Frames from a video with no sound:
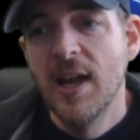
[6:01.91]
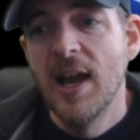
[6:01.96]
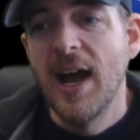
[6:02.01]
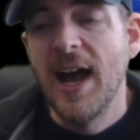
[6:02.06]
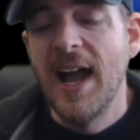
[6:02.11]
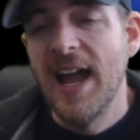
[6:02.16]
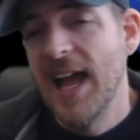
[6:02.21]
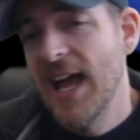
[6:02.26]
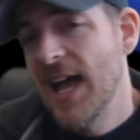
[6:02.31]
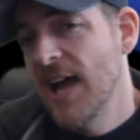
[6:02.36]

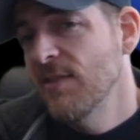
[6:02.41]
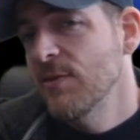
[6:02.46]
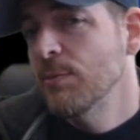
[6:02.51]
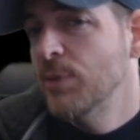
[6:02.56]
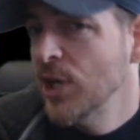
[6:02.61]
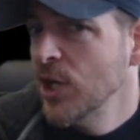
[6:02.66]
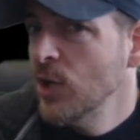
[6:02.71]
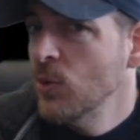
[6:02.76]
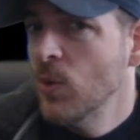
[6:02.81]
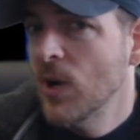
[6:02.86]
I have a
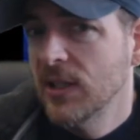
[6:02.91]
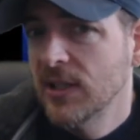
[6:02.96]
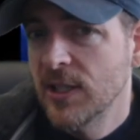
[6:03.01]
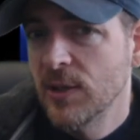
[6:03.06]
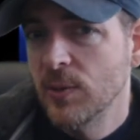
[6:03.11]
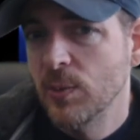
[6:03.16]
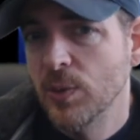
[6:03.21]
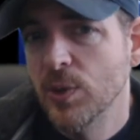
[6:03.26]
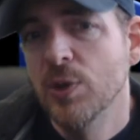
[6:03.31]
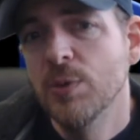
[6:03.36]
pretty well
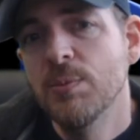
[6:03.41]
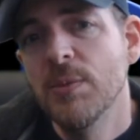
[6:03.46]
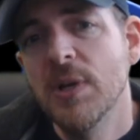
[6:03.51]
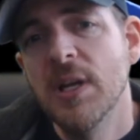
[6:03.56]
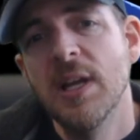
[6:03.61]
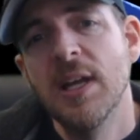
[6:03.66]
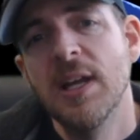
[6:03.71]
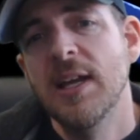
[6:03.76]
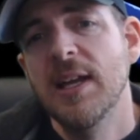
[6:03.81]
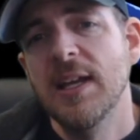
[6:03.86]
lit
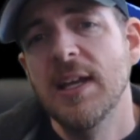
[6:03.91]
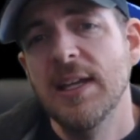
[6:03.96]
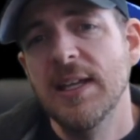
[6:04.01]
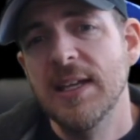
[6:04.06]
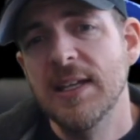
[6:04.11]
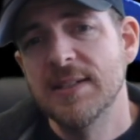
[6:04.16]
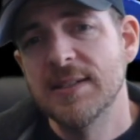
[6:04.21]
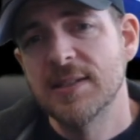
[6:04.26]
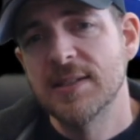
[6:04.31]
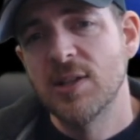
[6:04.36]
room.
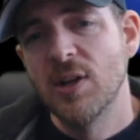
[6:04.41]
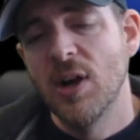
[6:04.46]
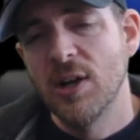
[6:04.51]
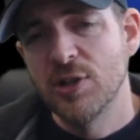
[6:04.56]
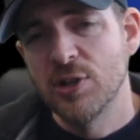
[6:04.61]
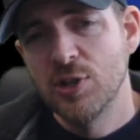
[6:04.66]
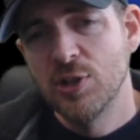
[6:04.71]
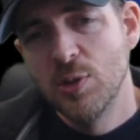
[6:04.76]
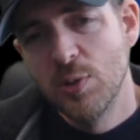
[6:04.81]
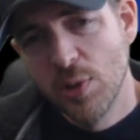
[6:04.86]
It's
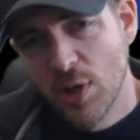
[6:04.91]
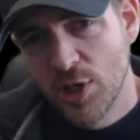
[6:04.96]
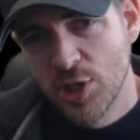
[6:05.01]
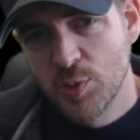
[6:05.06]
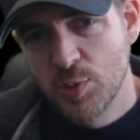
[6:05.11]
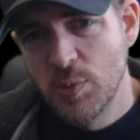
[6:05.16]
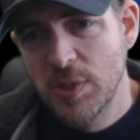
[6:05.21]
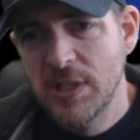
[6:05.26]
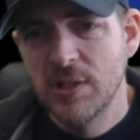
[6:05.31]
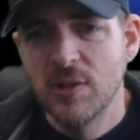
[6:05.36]
got 2 large
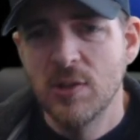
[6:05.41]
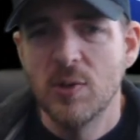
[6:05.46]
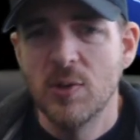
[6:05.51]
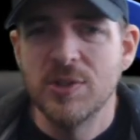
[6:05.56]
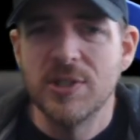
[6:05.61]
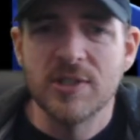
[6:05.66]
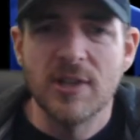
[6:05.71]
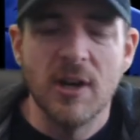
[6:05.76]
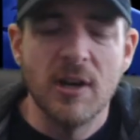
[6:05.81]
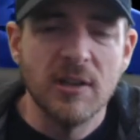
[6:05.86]
windows,
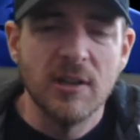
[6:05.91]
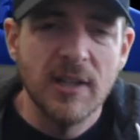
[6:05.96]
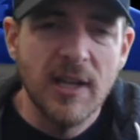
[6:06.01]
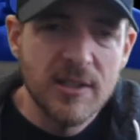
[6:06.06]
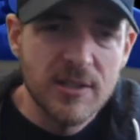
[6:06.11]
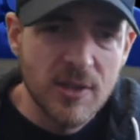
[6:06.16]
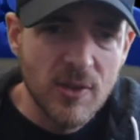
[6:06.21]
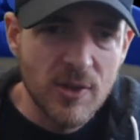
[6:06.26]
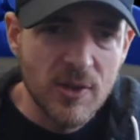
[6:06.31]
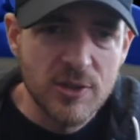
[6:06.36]
it's got
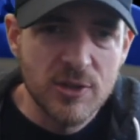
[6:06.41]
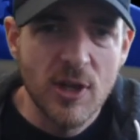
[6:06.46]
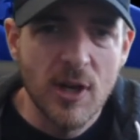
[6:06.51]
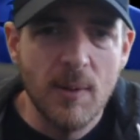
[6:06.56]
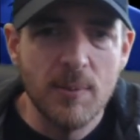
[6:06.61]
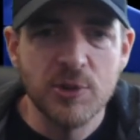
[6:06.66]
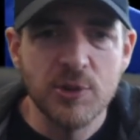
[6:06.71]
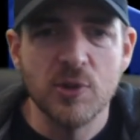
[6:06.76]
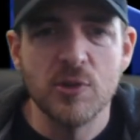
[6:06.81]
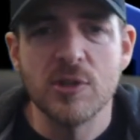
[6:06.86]
lights on the
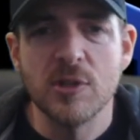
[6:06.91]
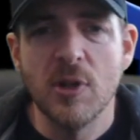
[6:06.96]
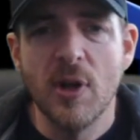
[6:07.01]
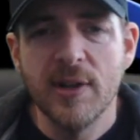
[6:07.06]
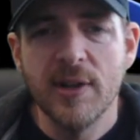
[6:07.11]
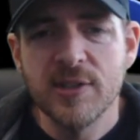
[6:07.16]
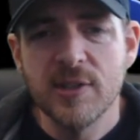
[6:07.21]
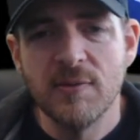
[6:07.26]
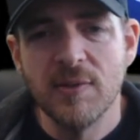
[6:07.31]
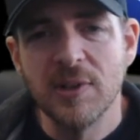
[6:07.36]
top, so there's
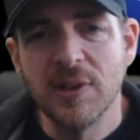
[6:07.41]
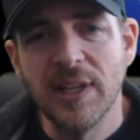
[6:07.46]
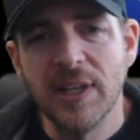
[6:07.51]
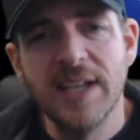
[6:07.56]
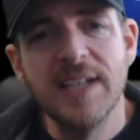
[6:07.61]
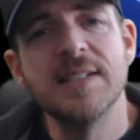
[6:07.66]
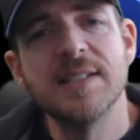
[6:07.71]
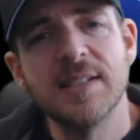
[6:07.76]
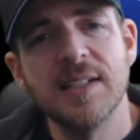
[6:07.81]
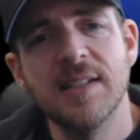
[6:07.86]
lots of
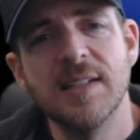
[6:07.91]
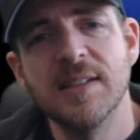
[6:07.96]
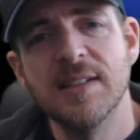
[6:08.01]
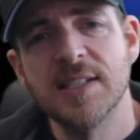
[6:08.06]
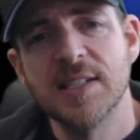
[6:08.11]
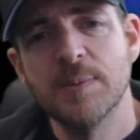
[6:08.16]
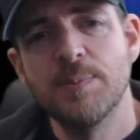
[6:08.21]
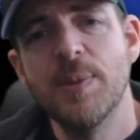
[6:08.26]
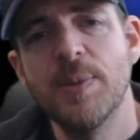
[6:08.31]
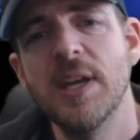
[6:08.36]
light in
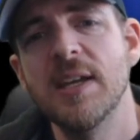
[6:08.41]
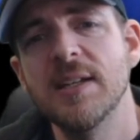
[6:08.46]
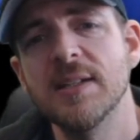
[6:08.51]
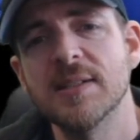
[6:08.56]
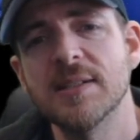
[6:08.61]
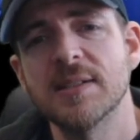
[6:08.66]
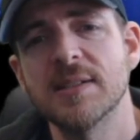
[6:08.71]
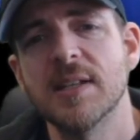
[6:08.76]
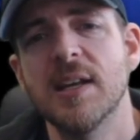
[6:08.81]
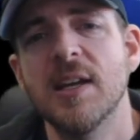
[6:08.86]
this
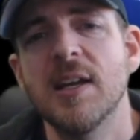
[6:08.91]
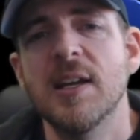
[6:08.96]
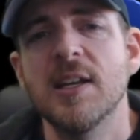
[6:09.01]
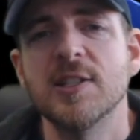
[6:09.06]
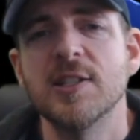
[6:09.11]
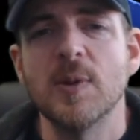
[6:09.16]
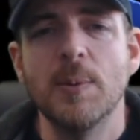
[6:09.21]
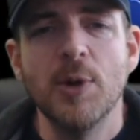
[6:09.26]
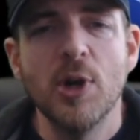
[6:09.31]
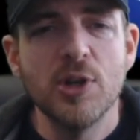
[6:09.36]
space.
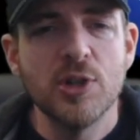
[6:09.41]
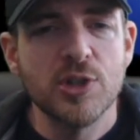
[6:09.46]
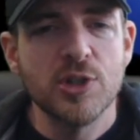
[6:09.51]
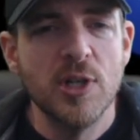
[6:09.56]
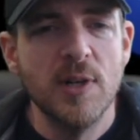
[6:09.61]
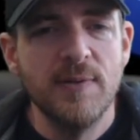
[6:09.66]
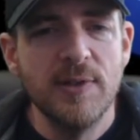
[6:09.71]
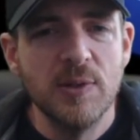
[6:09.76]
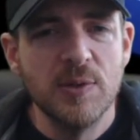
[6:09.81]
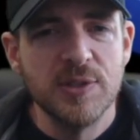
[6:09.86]
So I'm not
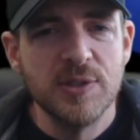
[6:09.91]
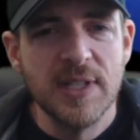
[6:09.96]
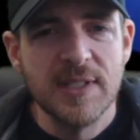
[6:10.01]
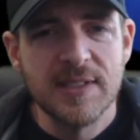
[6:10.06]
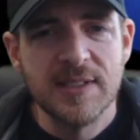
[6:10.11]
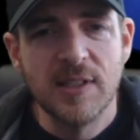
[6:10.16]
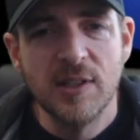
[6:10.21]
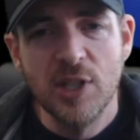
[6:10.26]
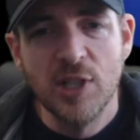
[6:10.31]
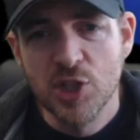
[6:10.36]
sure if it was
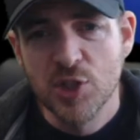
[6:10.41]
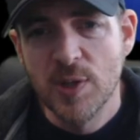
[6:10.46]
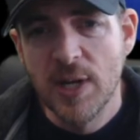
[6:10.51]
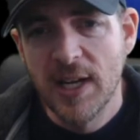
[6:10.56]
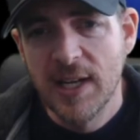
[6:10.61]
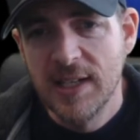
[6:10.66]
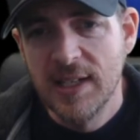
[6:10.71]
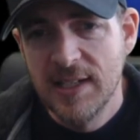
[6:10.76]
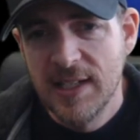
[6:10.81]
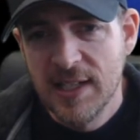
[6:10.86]
necessarily a
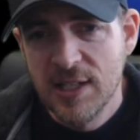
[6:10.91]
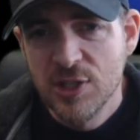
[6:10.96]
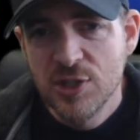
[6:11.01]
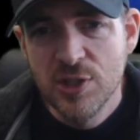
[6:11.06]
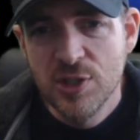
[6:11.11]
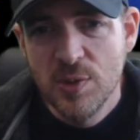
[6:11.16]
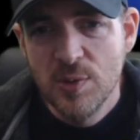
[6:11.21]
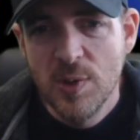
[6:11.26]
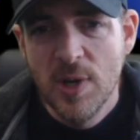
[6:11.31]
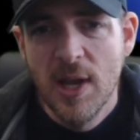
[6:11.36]
tracking
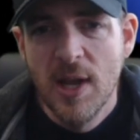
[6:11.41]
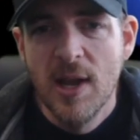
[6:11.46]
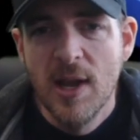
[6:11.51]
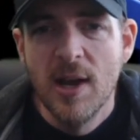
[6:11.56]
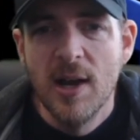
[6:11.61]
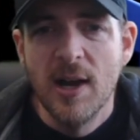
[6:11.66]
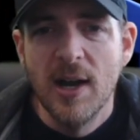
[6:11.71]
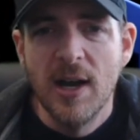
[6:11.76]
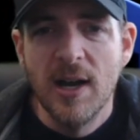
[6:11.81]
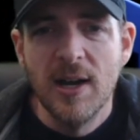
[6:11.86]
issue.
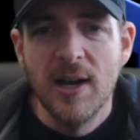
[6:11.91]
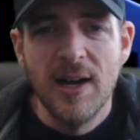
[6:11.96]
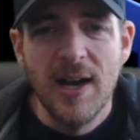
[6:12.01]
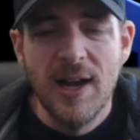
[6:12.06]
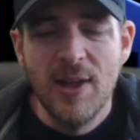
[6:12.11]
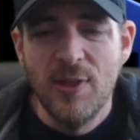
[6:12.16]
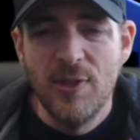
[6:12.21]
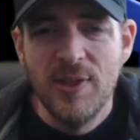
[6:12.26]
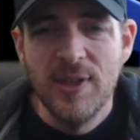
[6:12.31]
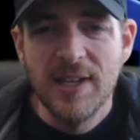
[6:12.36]

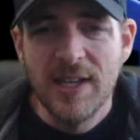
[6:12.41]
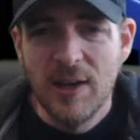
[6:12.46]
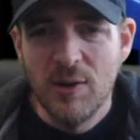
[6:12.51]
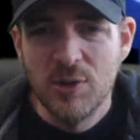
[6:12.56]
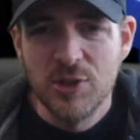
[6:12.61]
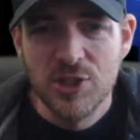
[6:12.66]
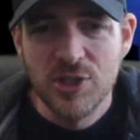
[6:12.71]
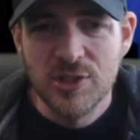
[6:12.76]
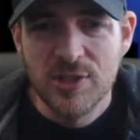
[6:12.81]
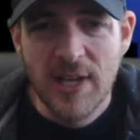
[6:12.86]
I think I
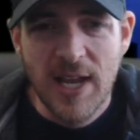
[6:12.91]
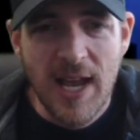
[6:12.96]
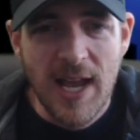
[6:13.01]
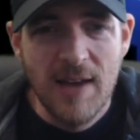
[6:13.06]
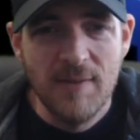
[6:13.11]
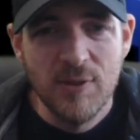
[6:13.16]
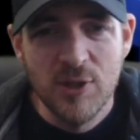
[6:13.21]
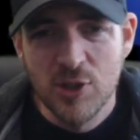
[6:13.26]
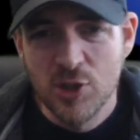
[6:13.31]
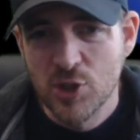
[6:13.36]
was just
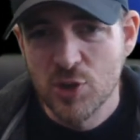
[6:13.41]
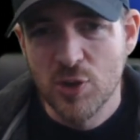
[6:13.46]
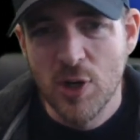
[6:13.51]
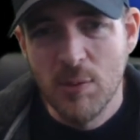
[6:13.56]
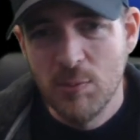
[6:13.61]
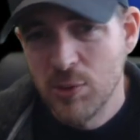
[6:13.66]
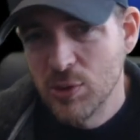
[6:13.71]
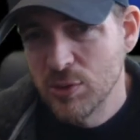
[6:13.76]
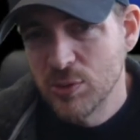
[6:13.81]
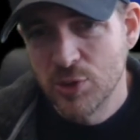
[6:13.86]
having
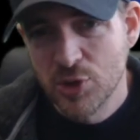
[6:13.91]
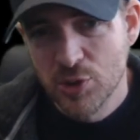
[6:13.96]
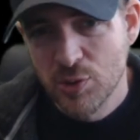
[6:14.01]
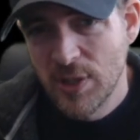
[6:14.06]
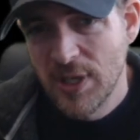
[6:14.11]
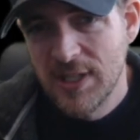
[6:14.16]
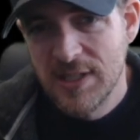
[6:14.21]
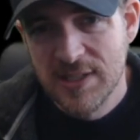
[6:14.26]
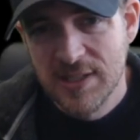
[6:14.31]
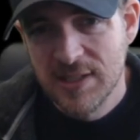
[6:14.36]
trouble
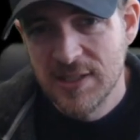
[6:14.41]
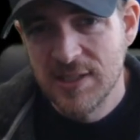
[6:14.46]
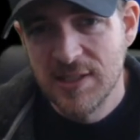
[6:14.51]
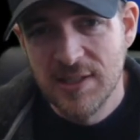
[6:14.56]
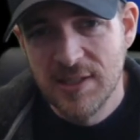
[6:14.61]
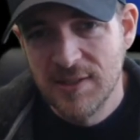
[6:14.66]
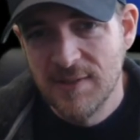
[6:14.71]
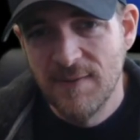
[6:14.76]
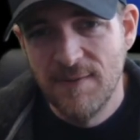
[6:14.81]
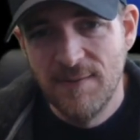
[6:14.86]
trying
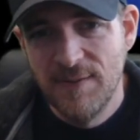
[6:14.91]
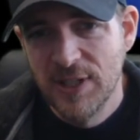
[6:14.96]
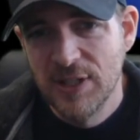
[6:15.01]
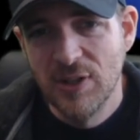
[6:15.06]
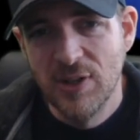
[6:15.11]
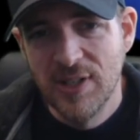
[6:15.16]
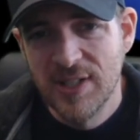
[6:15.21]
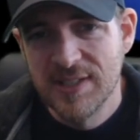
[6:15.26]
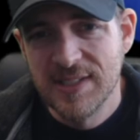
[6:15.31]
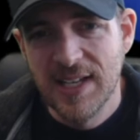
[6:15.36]
to
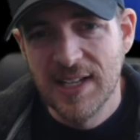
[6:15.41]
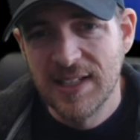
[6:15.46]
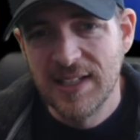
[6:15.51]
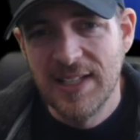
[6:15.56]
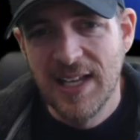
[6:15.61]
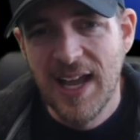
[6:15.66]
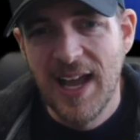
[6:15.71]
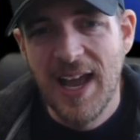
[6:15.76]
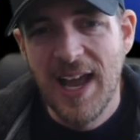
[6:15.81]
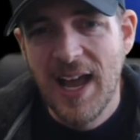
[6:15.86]
figure out
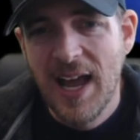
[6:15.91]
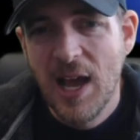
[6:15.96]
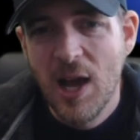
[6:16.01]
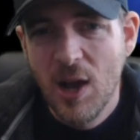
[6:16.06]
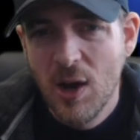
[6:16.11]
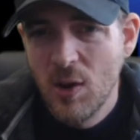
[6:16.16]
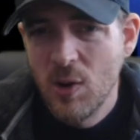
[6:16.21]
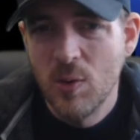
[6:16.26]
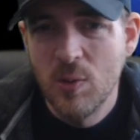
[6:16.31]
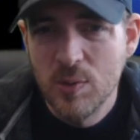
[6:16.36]
exactly
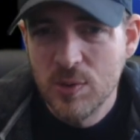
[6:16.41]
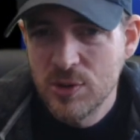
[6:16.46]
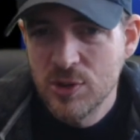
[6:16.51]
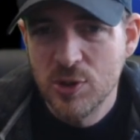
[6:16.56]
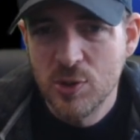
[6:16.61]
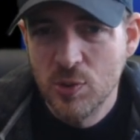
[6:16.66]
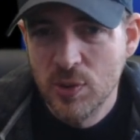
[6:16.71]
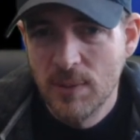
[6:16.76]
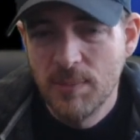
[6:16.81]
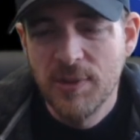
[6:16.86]
how
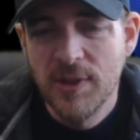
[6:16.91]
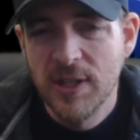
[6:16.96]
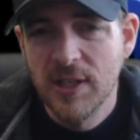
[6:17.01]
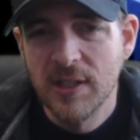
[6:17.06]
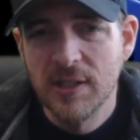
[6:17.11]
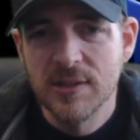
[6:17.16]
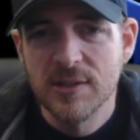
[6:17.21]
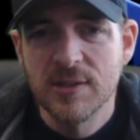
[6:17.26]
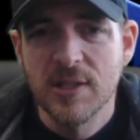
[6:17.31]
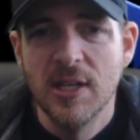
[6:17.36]
to grip
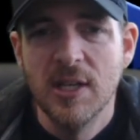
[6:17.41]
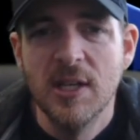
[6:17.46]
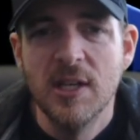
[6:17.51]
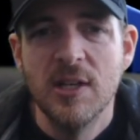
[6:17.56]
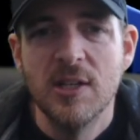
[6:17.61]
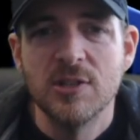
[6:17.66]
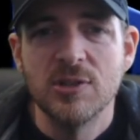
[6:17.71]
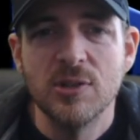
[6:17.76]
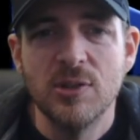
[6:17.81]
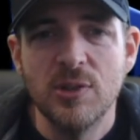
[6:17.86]
things.
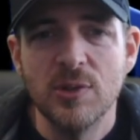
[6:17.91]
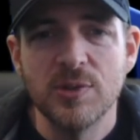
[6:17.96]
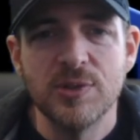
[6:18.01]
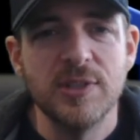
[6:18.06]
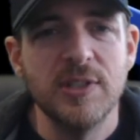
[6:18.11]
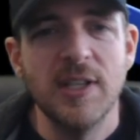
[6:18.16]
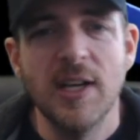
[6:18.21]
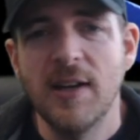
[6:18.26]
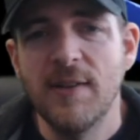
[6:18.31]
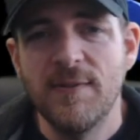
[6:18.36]
So you'll
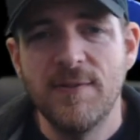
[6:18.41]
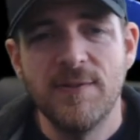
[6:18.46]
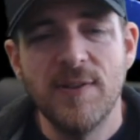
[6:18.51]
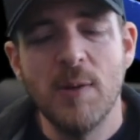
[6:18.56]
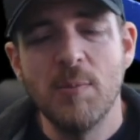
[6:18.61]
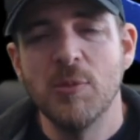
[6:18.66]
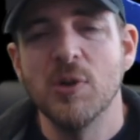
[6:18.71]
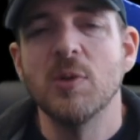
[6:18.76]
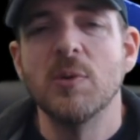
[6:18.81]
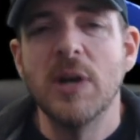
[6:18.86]
see I
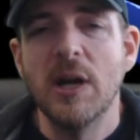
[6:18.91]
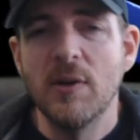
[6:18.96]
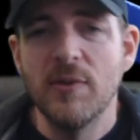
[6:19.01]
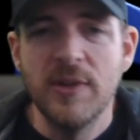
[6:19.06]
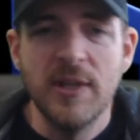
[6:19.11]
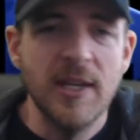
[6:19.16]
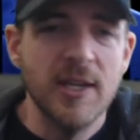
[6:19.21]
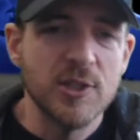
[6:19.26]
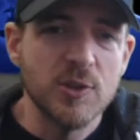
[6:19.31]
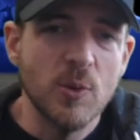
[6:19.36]
fumble around
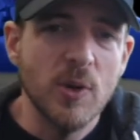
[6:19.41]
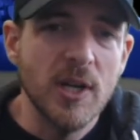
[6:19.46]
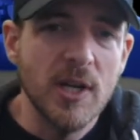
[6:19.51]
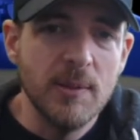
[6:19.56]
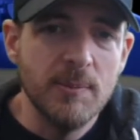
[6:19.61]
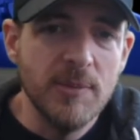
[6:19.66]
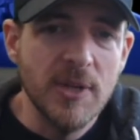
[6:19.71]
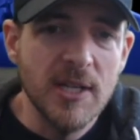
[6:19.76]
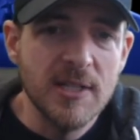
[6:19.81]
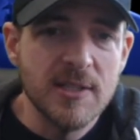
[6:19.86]
with the eggs quite
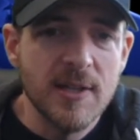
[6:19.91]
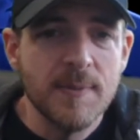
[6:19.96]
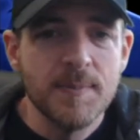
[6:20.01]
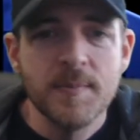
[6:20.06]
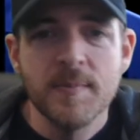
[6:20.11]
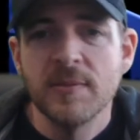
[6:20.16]
a bit.